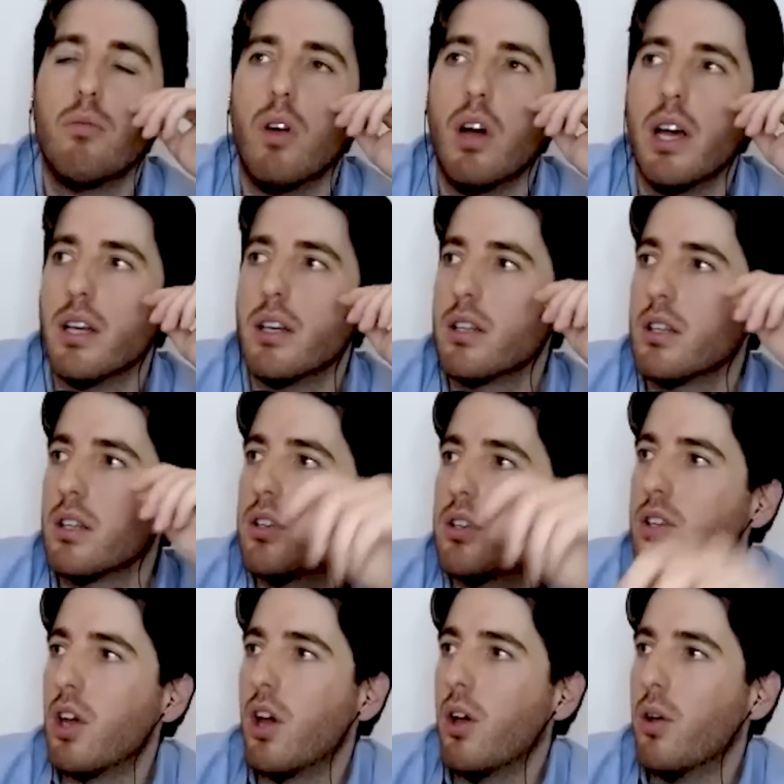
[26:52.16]
Right,
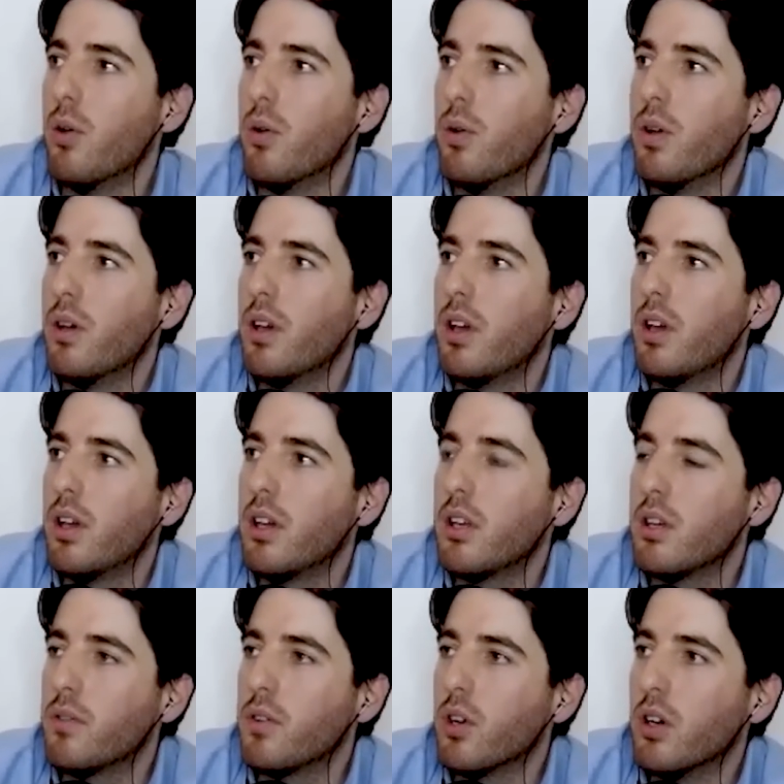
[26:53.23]
so...
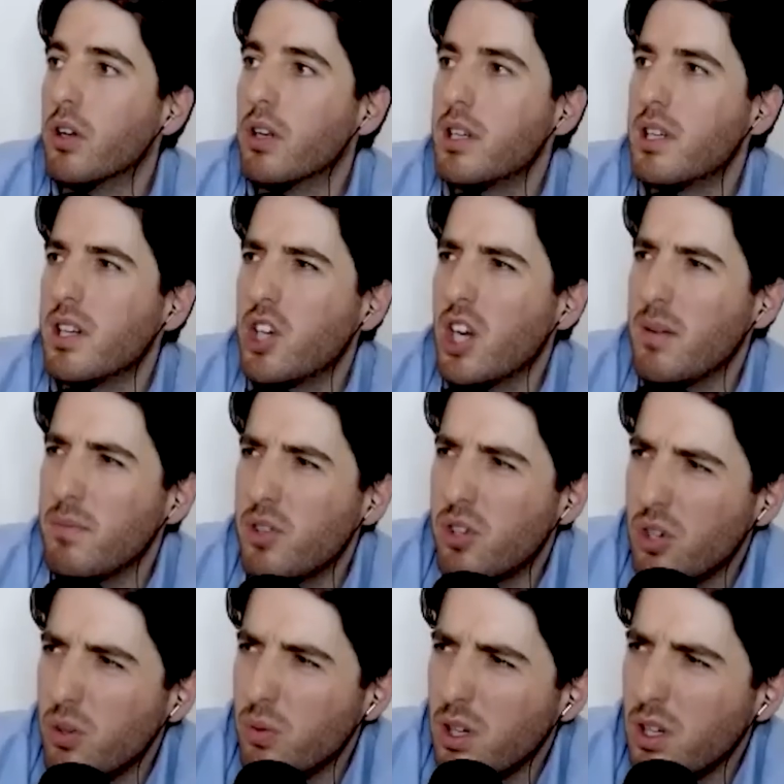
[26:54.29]
You've got, is it James
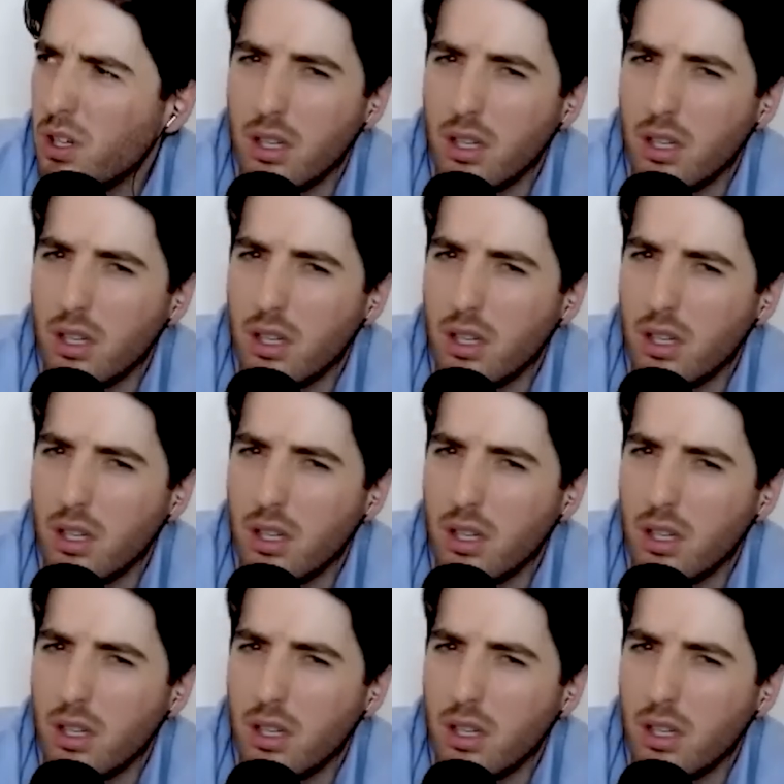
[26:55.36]
Stewart?